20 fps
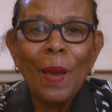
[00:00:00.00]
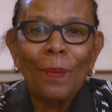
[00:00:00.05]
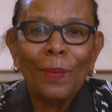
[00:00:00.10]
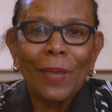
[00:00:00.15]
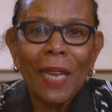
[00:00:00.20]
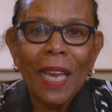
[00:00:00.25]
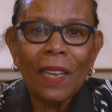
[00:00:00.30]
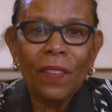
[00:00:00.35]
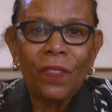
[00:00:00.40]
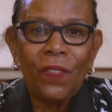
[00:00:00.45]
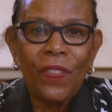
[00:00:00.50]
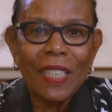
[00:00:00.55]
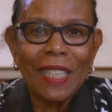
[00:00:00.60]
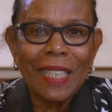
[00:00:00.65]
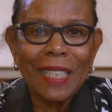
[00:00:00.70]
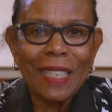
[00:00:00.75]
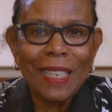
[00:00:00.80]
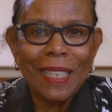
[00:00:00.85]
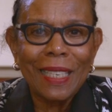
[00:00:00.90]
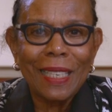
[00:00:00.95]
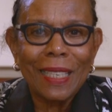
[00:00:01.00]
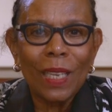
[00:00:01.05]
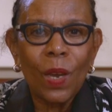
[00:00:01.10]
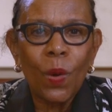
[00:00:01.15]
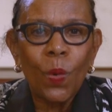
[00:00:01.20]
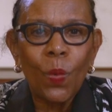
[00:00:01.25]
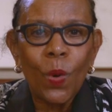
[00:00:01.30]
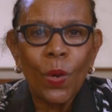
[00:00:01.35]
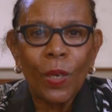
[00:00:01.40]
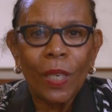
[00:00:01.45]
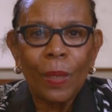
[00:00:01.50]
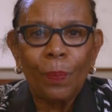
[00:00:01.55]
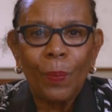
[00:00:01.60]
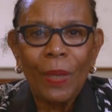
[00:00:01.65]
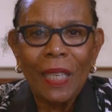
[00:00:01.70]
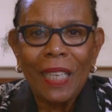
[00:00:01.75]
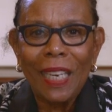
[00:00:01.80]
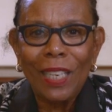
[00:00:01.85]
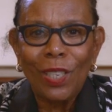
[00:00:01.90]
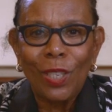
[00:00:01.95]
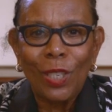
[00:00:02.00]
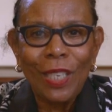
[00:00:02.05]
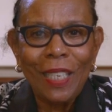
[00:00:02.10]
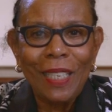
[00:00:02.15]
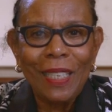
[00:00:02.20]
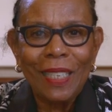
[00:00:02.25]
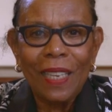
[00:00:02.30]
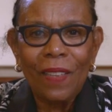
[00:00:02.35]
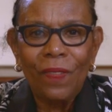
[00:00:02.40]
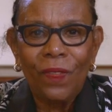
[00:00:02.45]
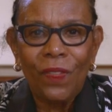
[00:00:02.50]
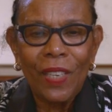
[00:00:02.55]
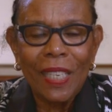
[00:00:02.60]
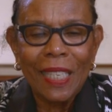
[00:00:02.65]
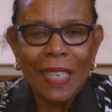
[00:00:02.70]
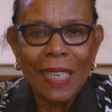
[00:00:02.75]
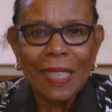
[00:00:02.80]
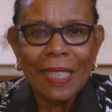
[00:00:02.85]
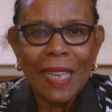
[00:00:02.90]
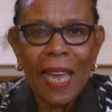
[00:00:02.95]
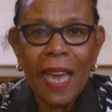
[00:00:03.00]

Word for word: black physicists awarded PhDs in physics